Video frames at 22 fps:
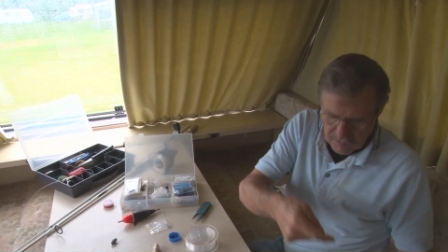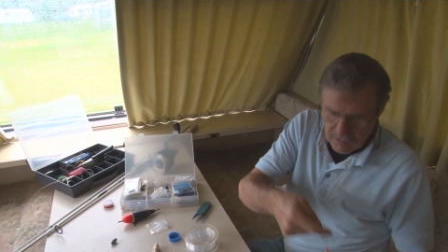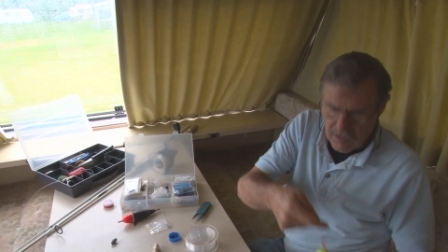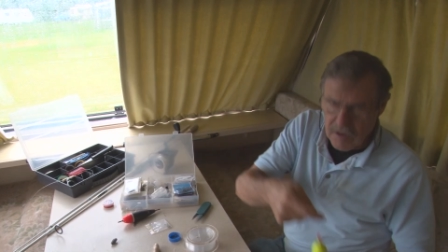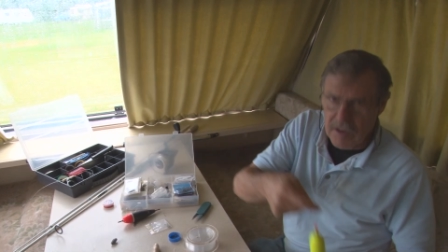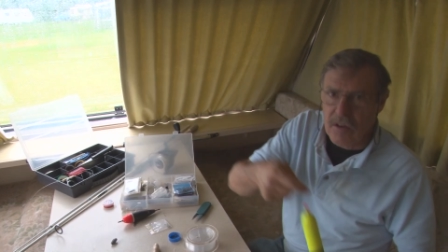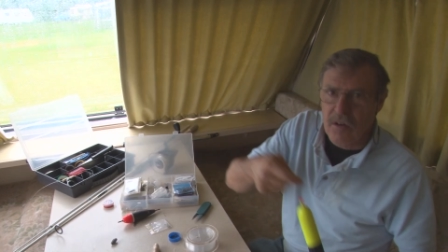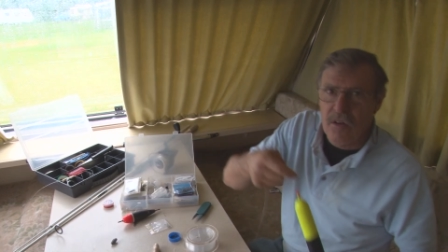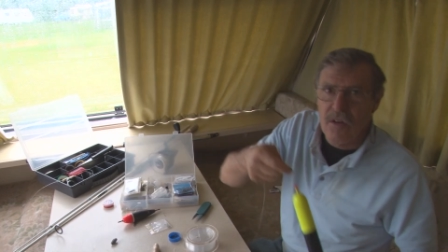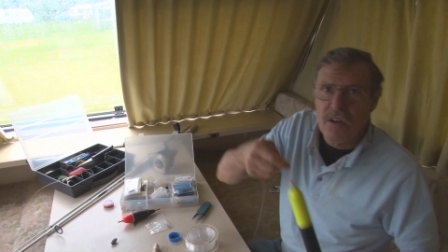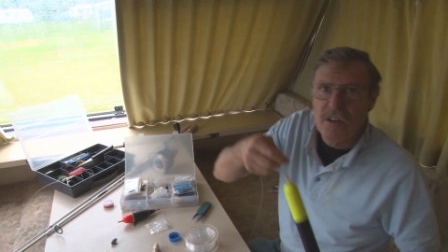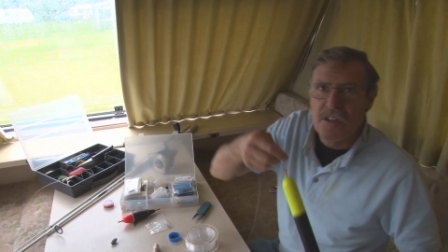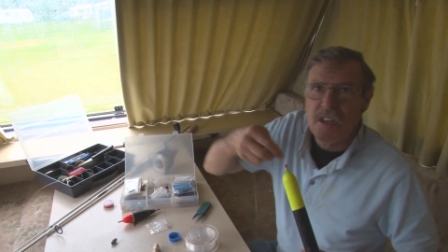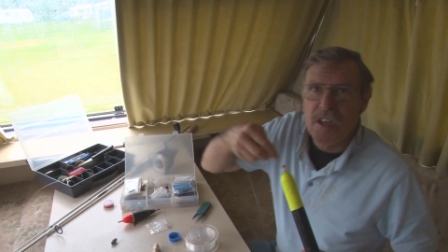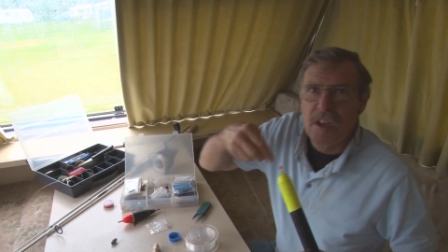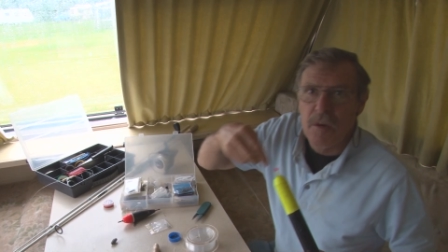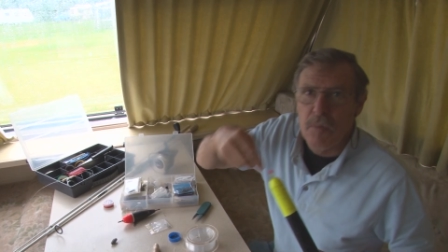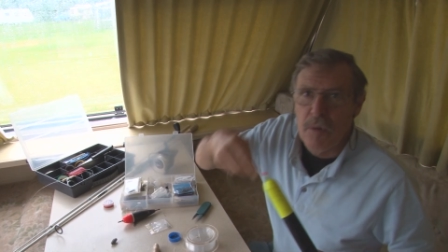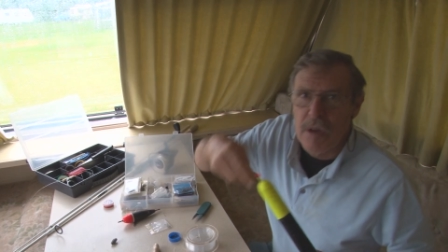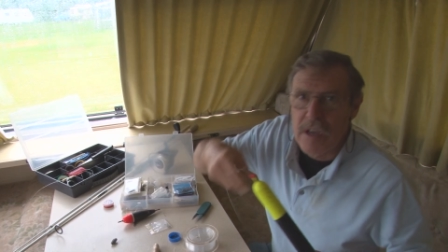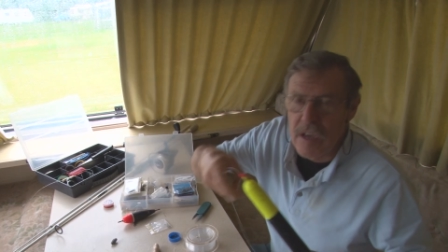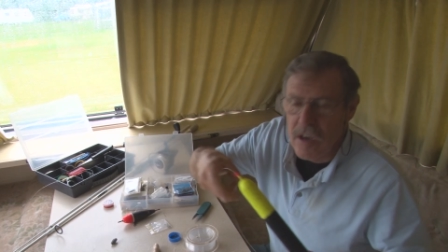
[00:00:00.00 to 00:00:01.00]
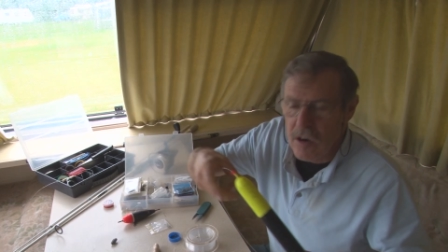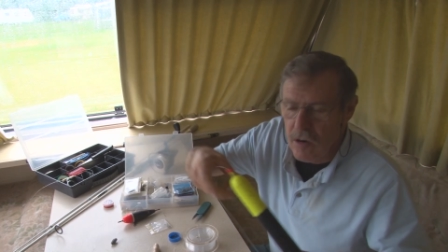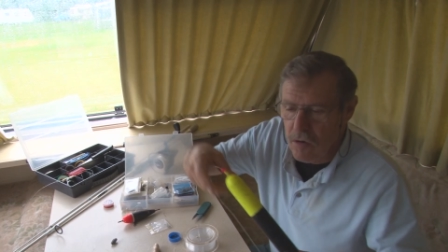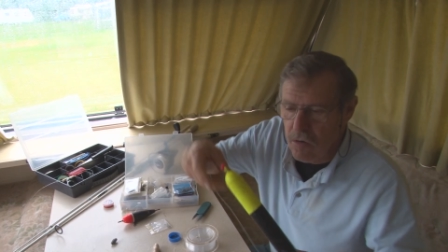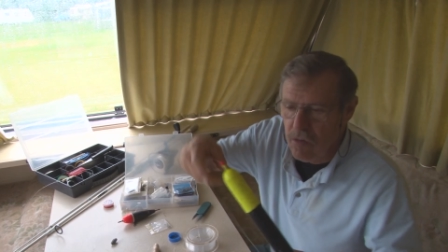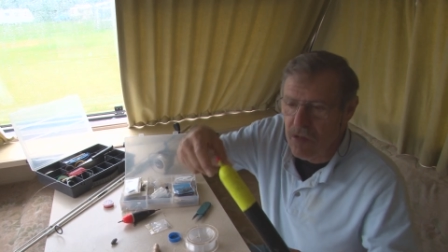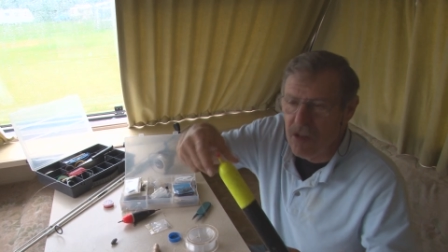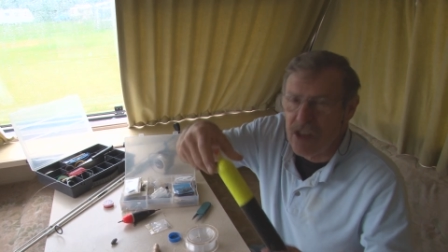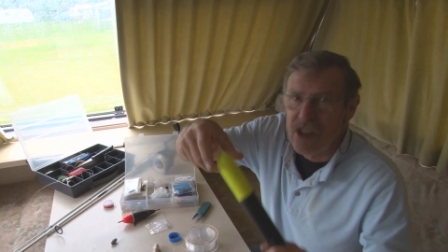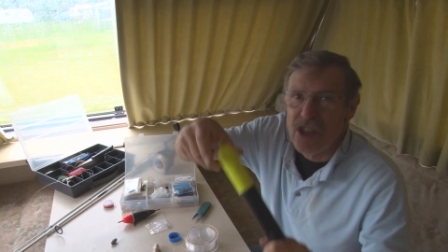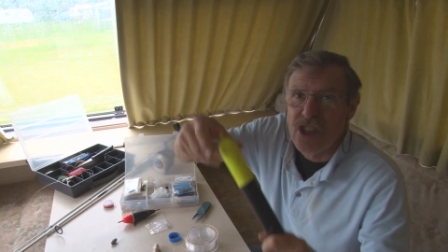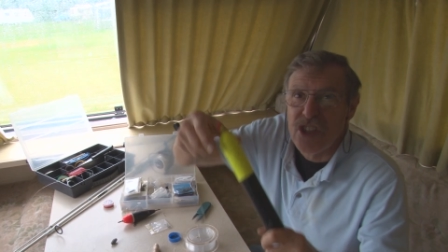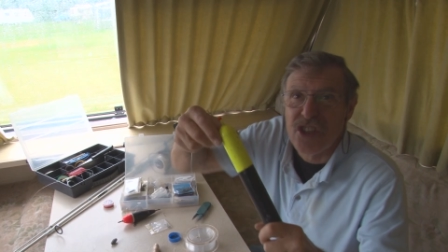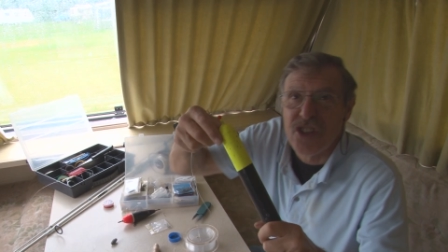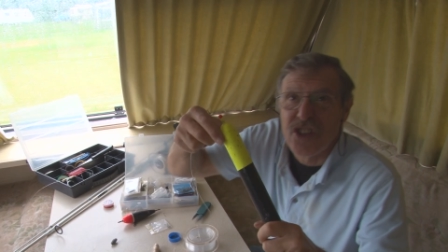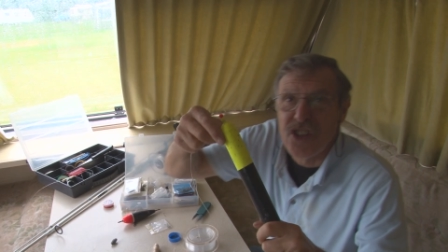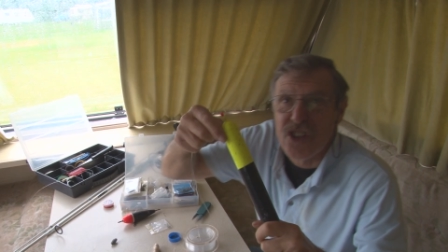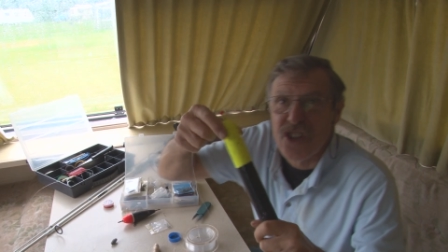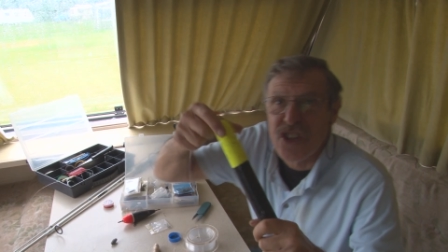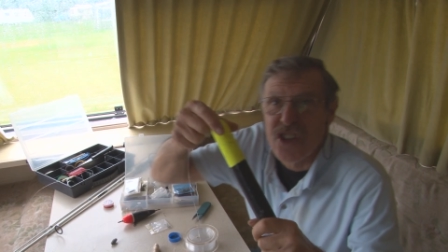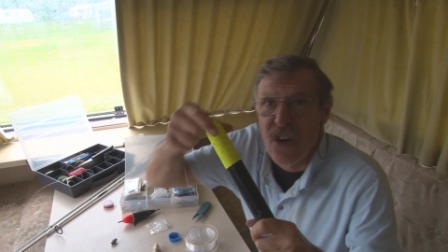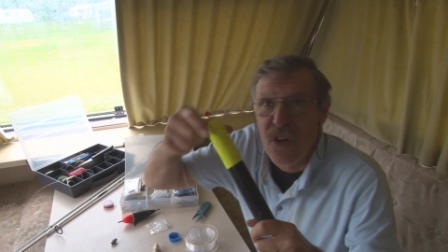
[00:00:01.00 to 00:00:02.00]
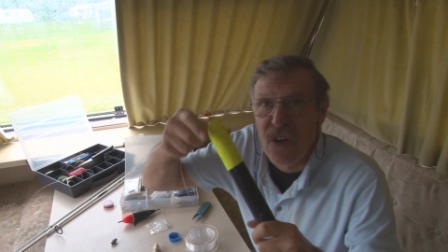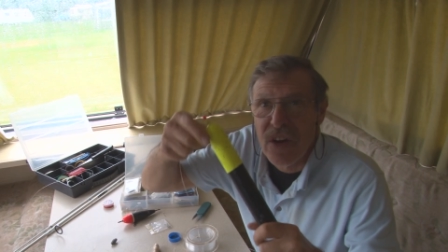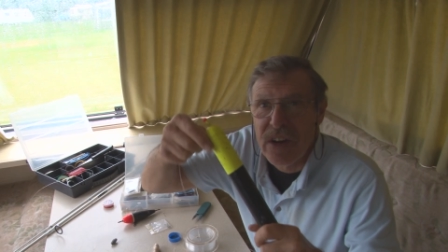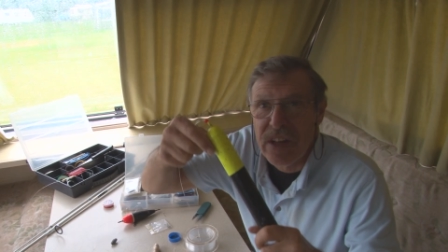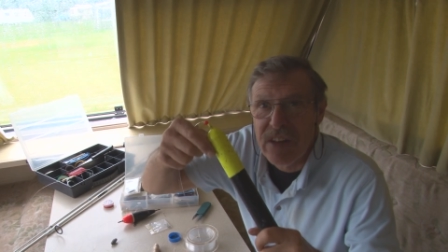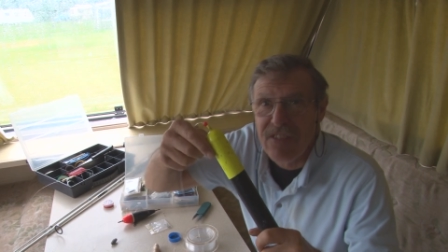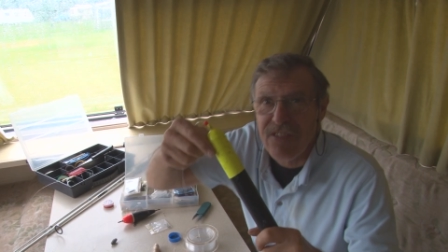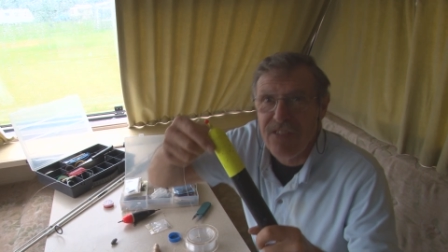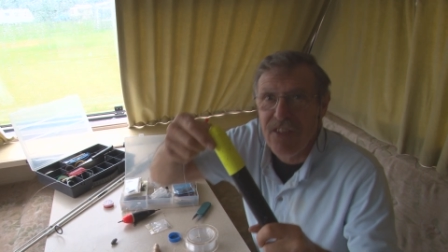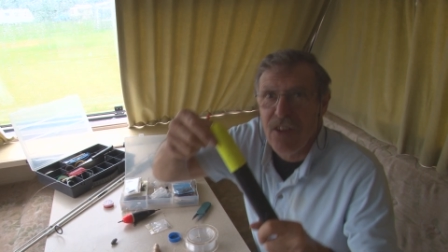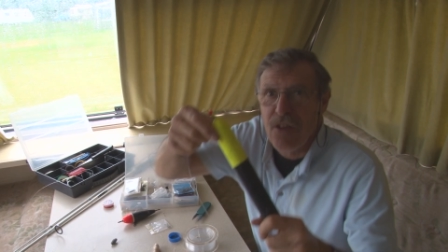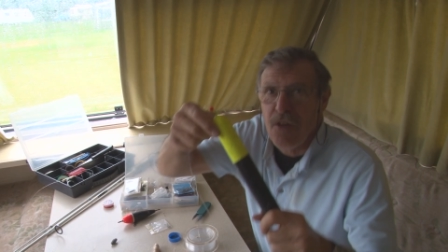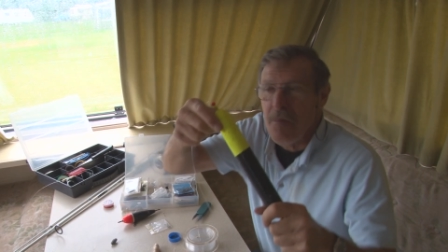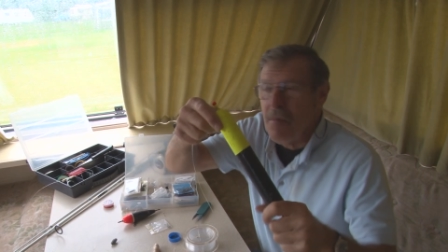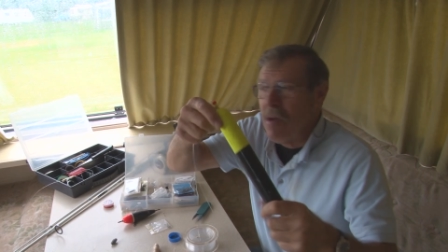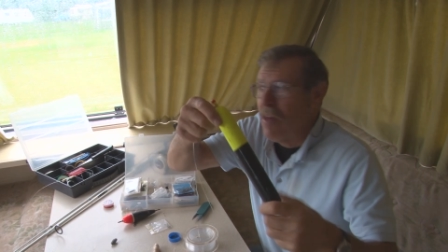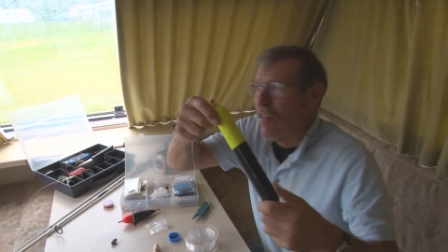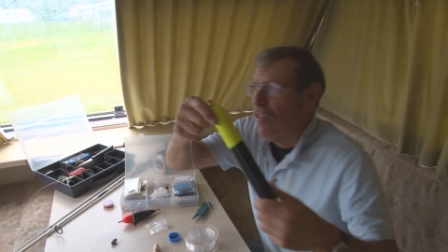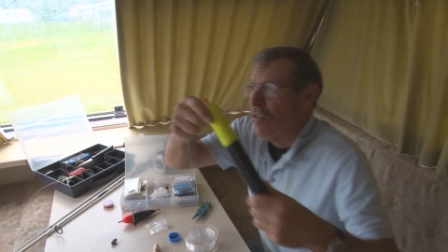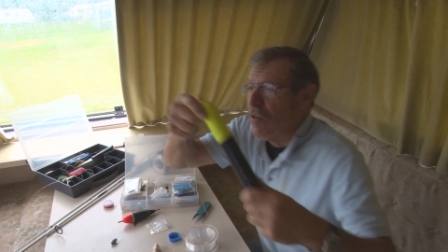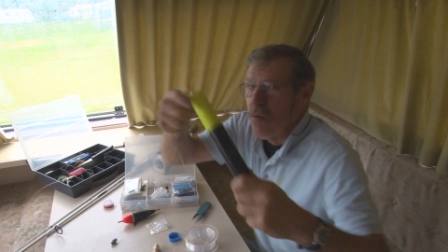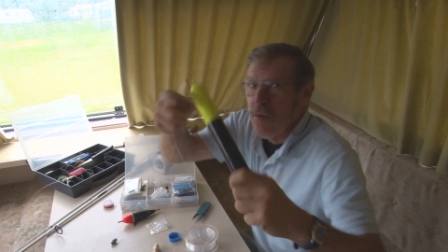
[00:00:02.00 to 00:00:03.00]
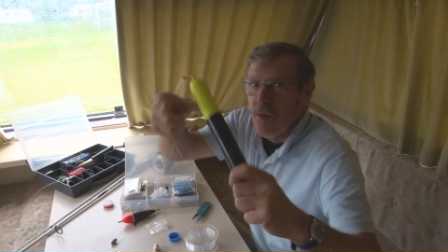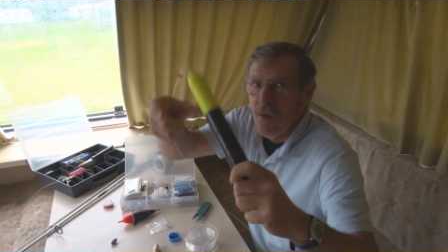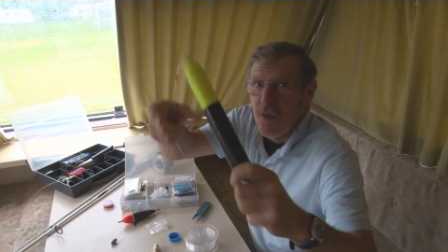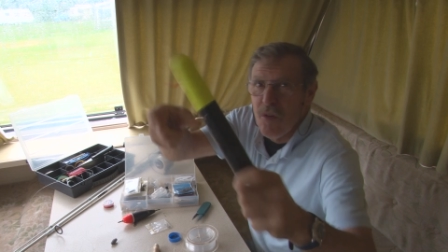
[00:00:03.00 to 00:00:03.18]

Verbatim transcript: Right guys, here we go. This is the sliding float method